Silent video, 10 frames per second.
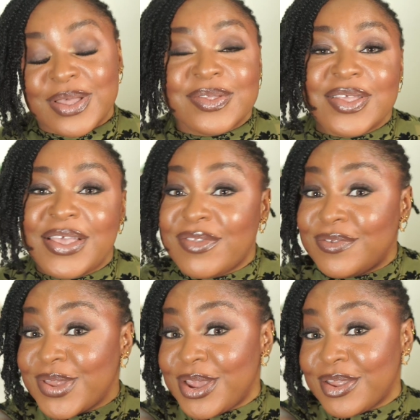Also give
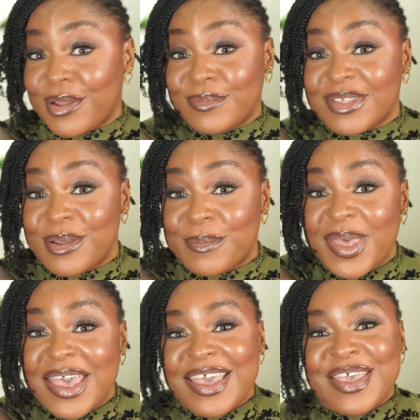this video a thumbs up
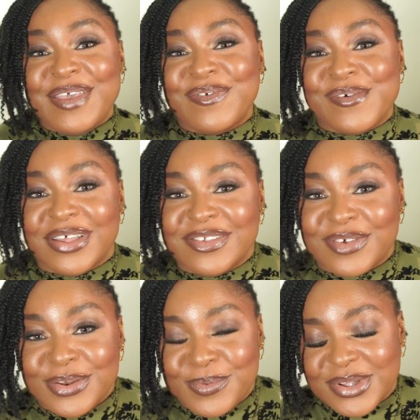if you
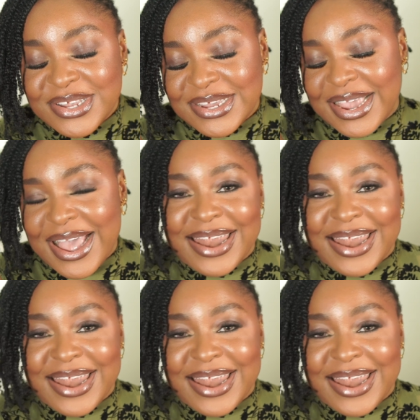enjoyed watching,